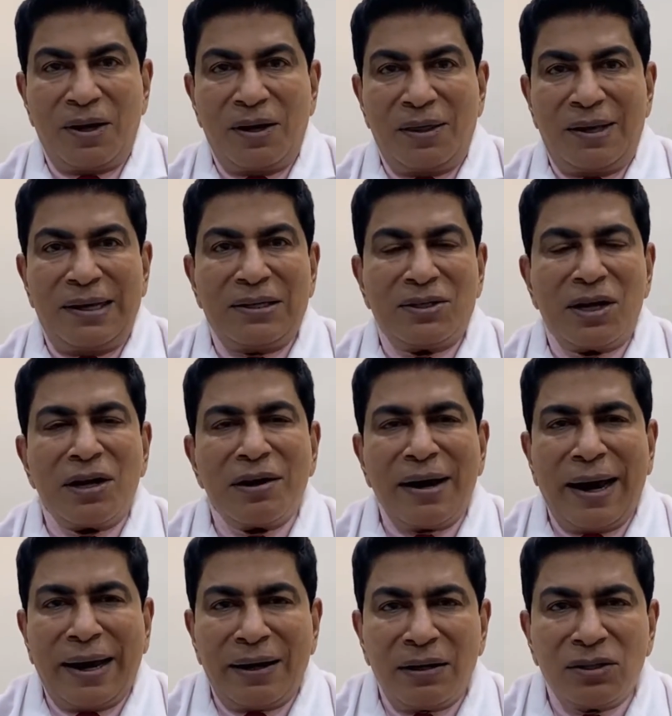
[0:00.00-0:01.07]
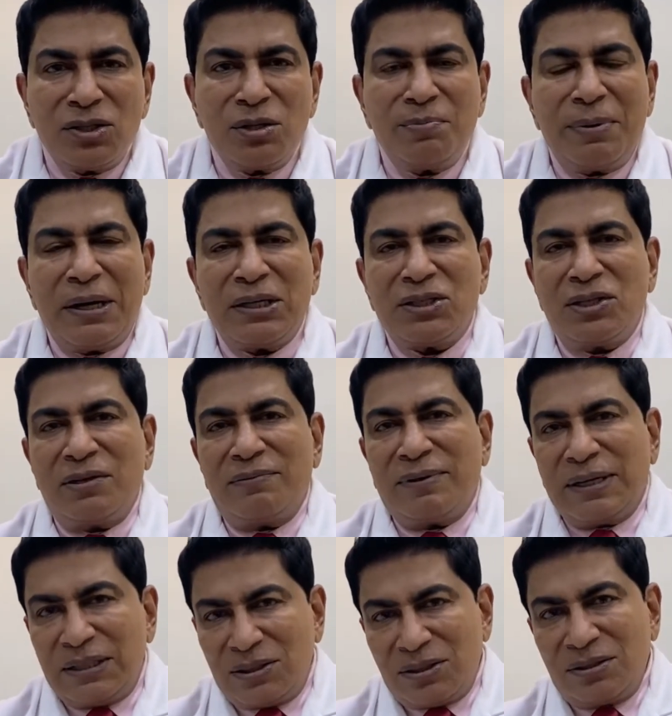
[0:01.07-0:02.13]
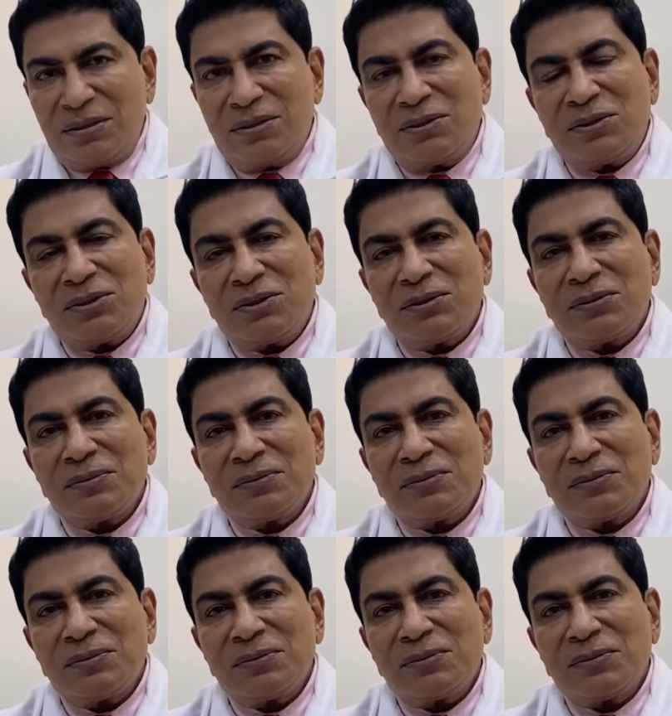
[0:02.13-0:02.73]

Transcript: These are energy-based devices.